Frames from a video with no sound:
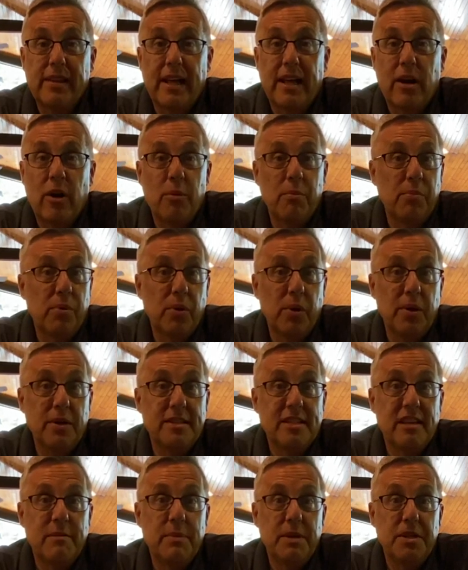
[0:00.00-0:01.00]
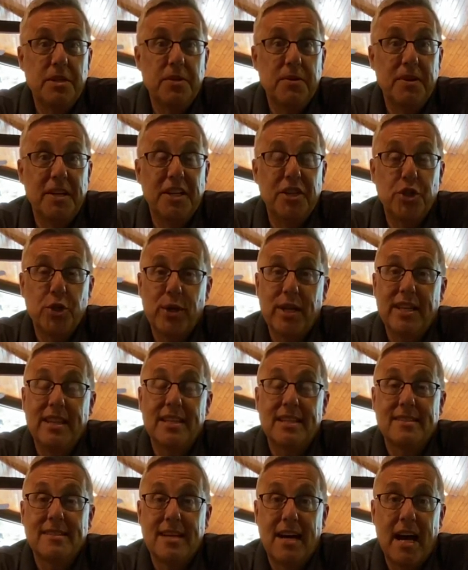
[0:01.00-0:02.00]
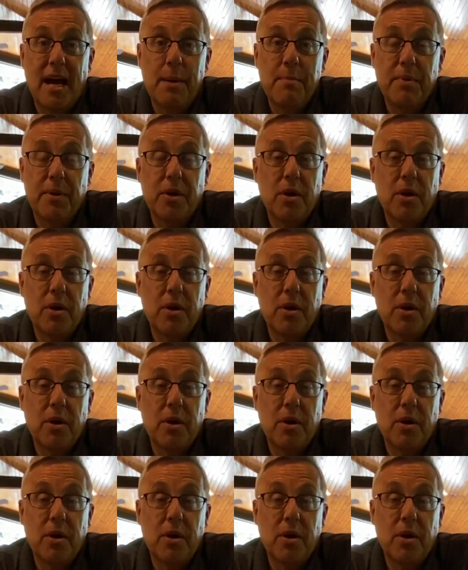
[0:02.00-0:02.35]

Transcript: that our employees have been doing during this time,